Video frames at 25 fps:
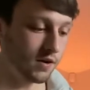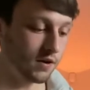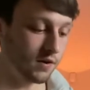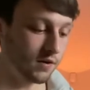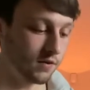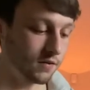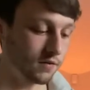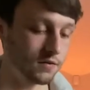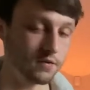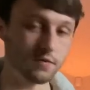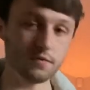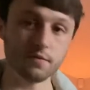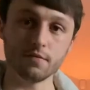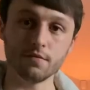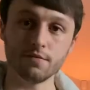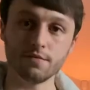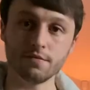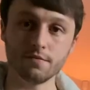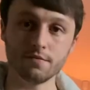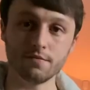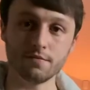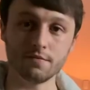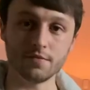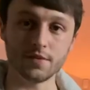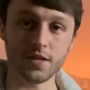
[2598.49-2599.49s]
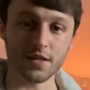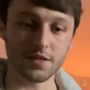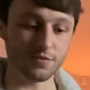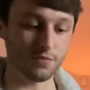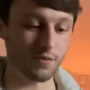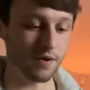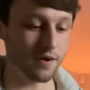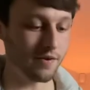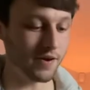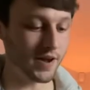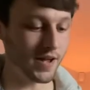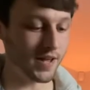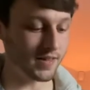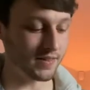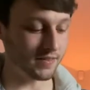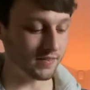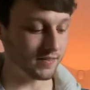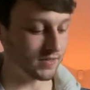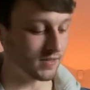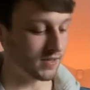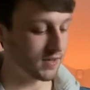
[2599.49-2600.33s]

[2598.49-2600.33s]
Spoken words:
oh, that's where it ends.